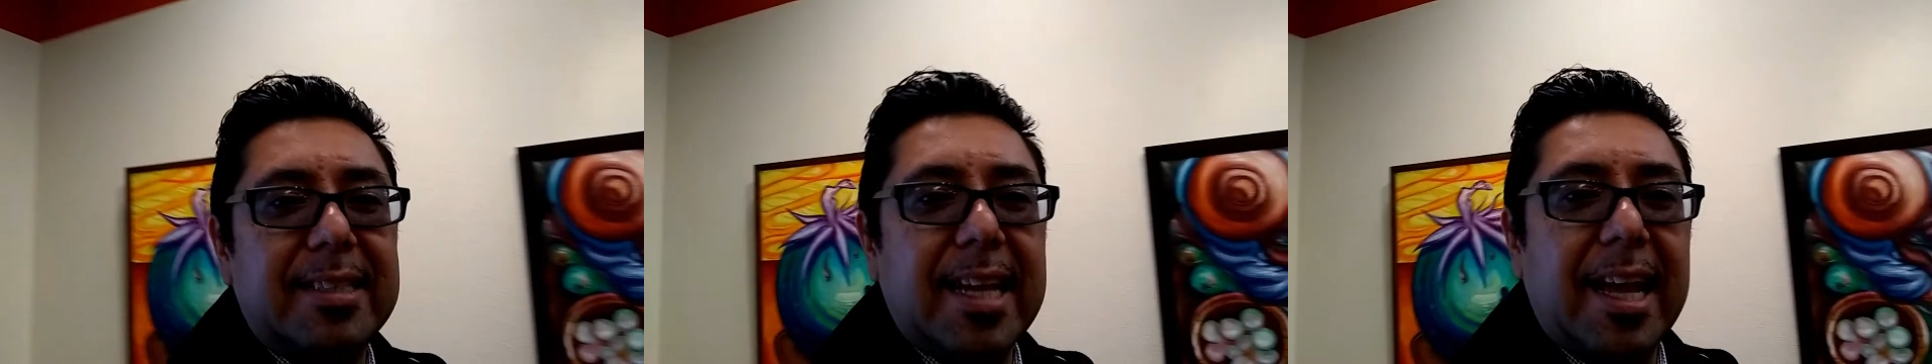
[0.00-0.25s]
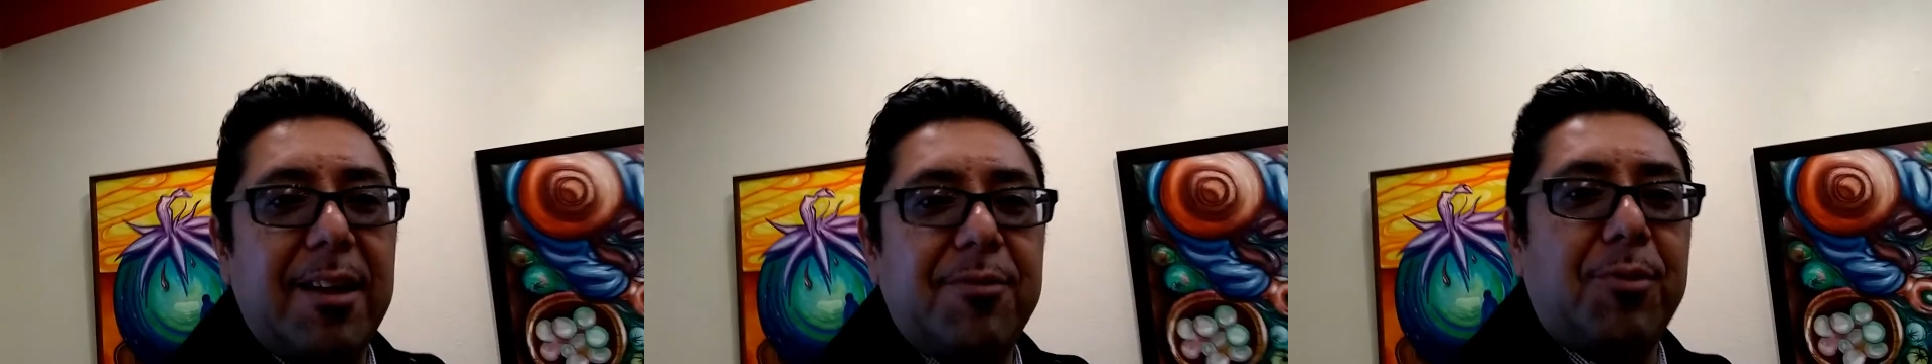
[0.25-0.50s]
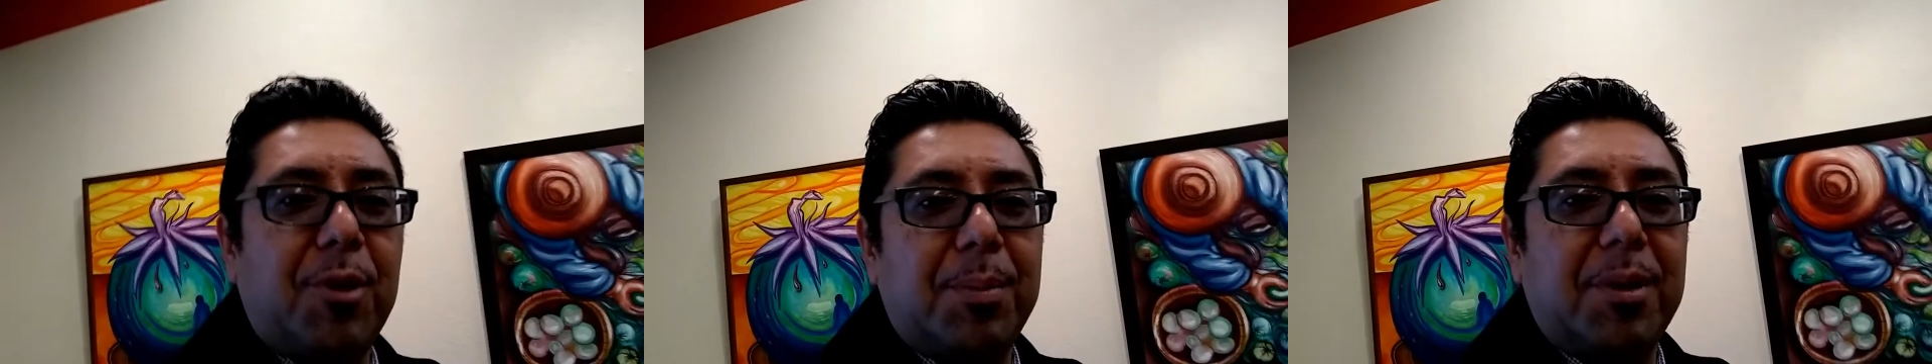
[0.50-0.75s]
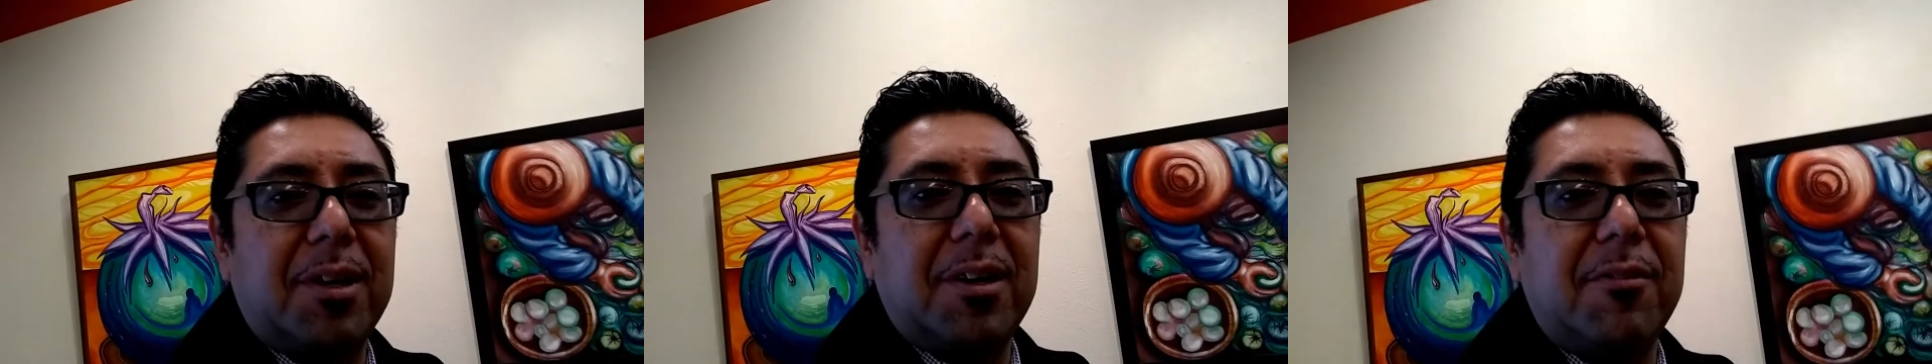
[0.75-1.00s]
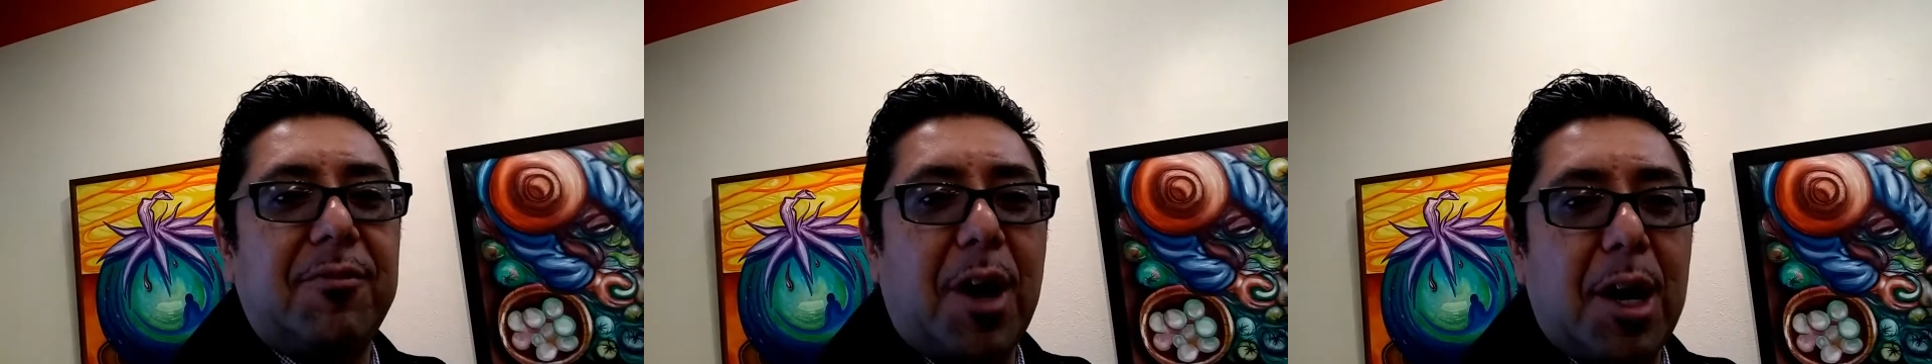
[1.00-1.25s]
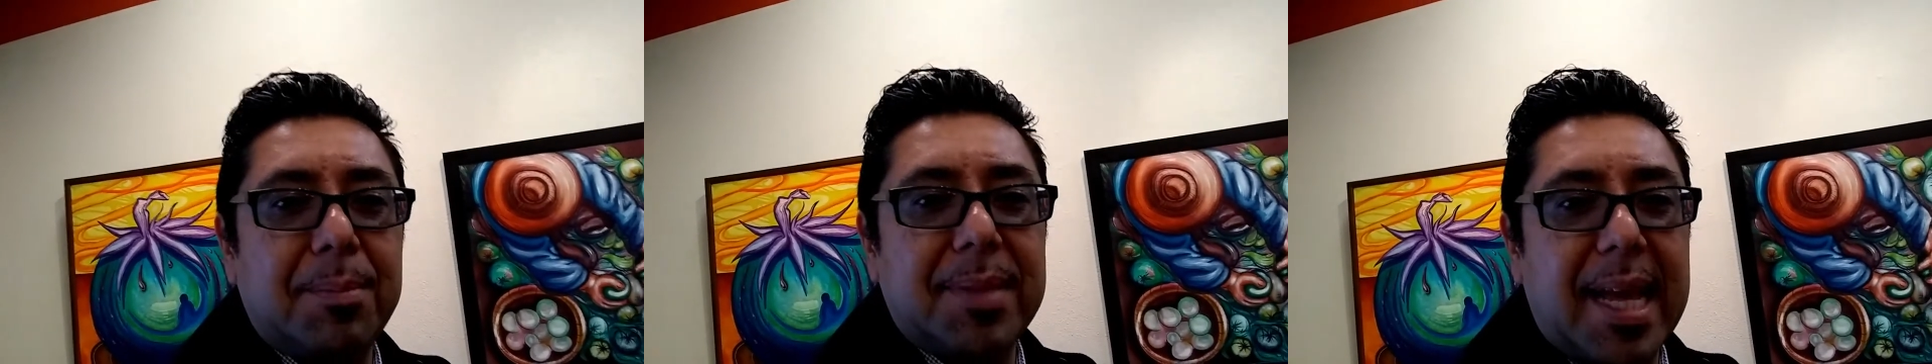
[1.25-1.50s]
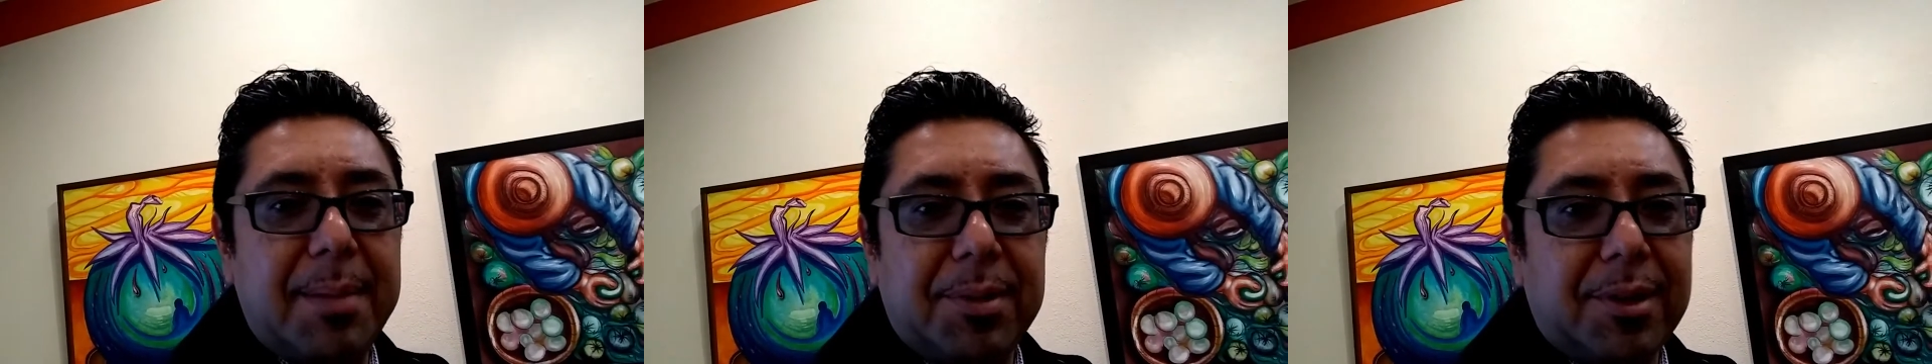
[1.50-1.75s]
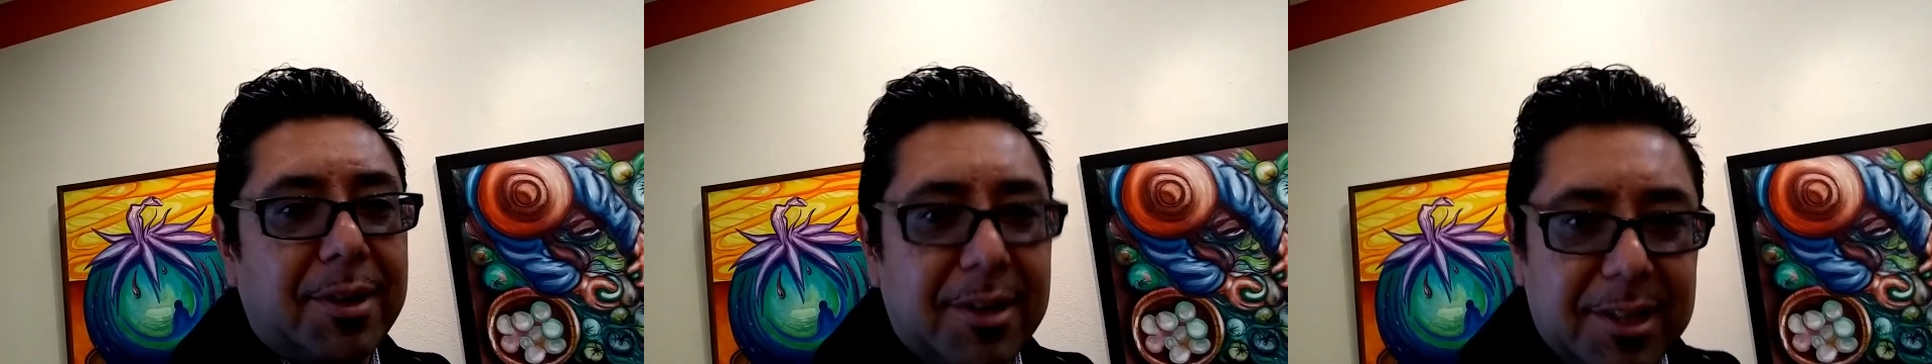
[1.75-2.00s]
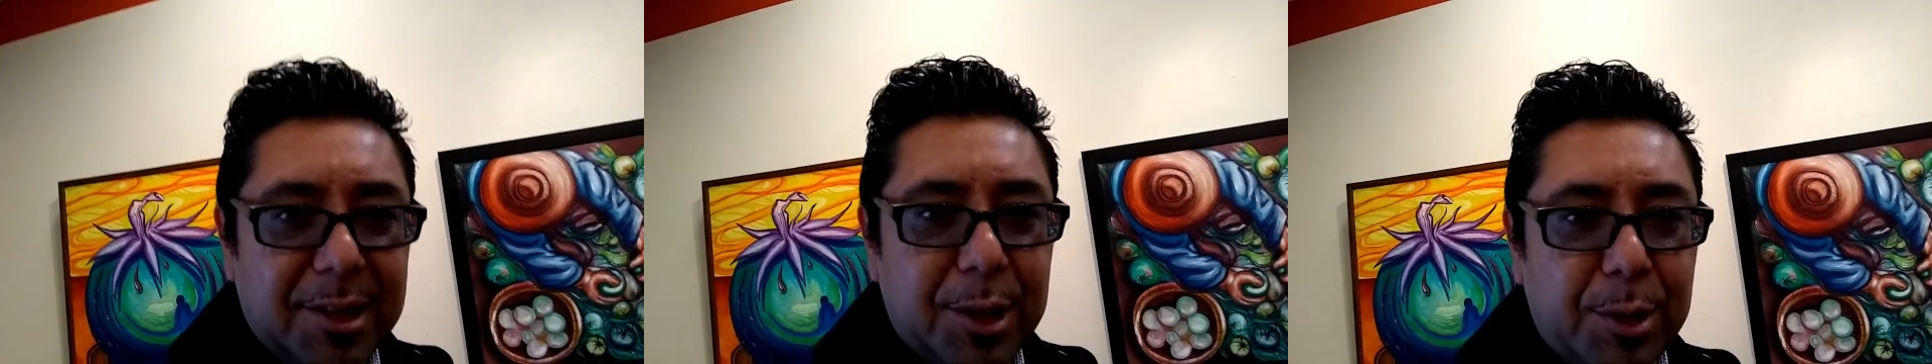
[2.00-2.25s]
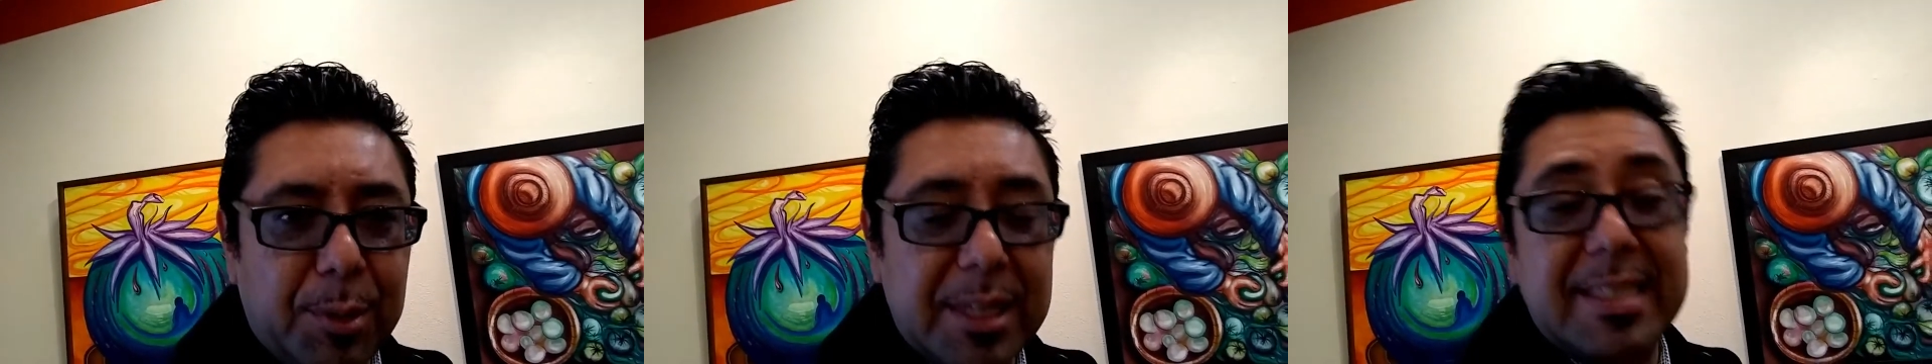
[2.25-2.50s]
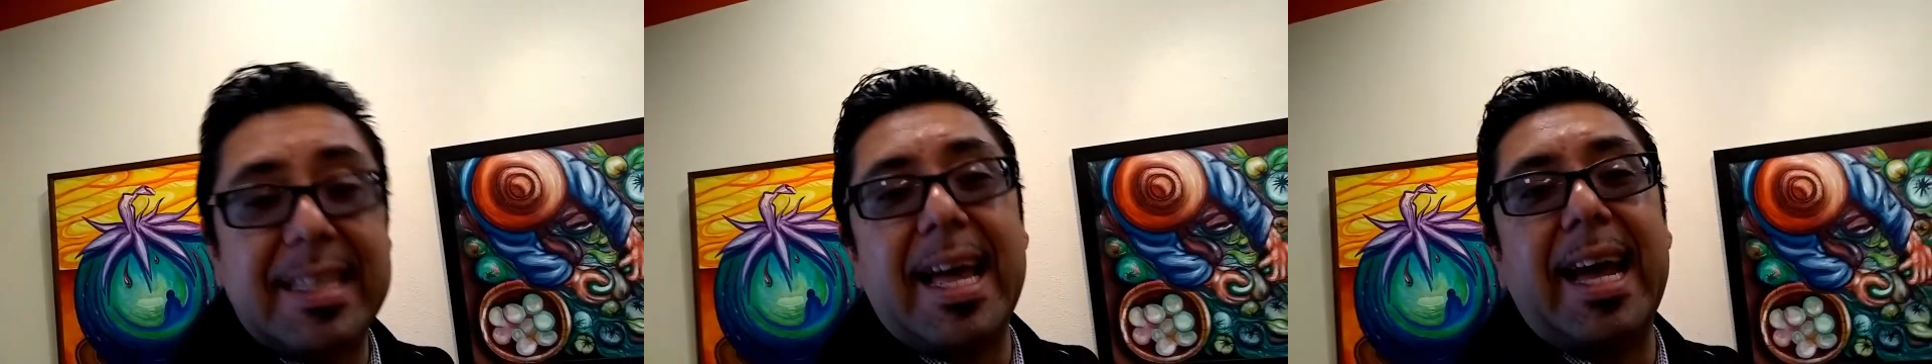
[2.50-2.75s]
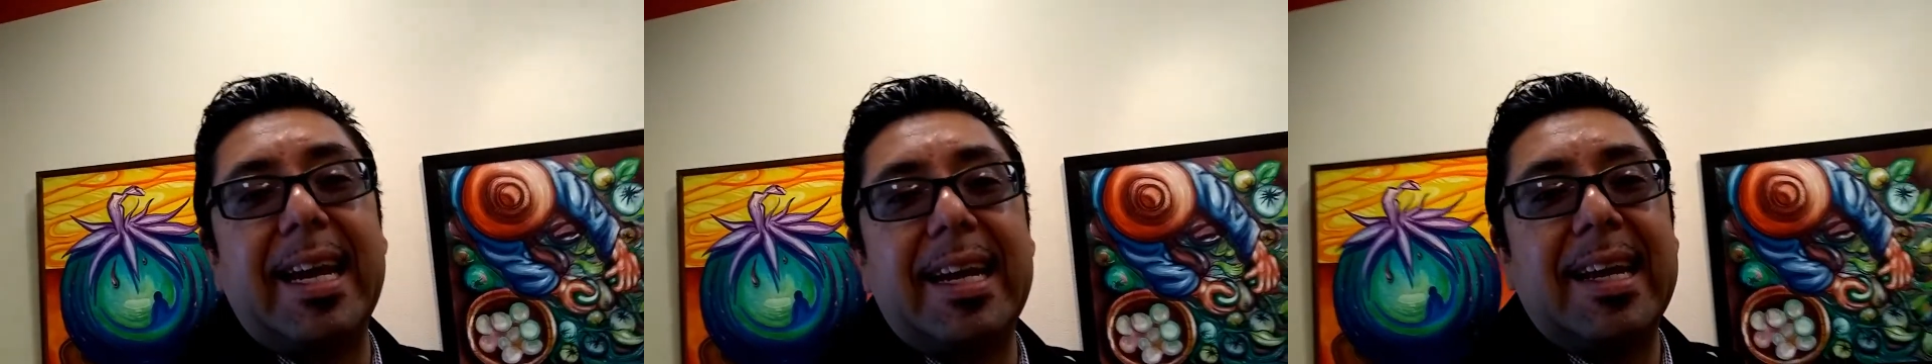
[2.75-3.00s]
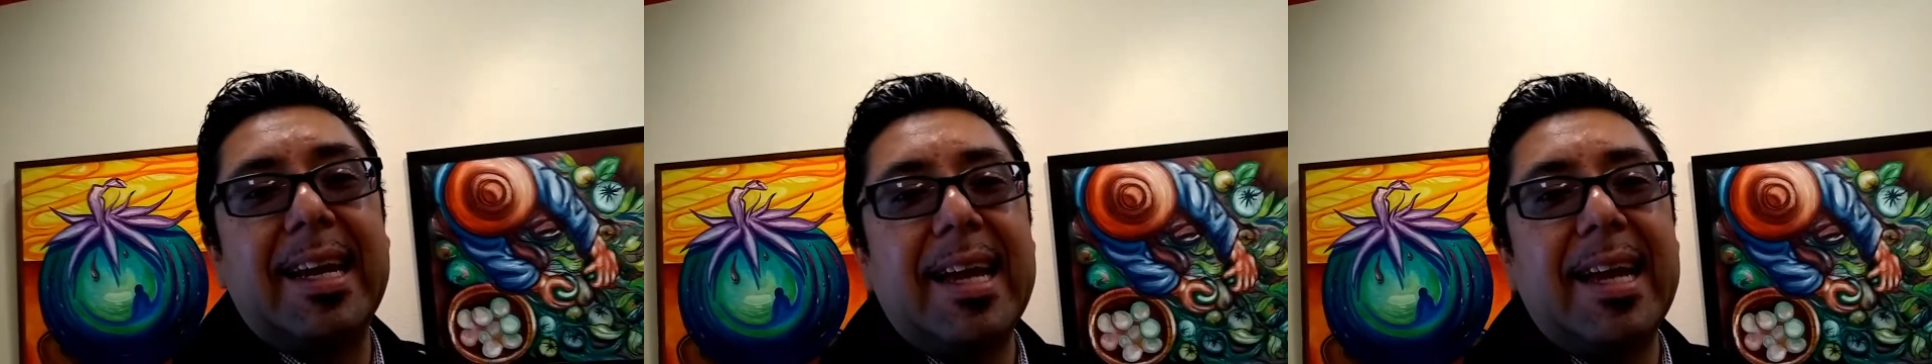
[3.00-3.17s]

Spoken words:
a former farm laborer who was then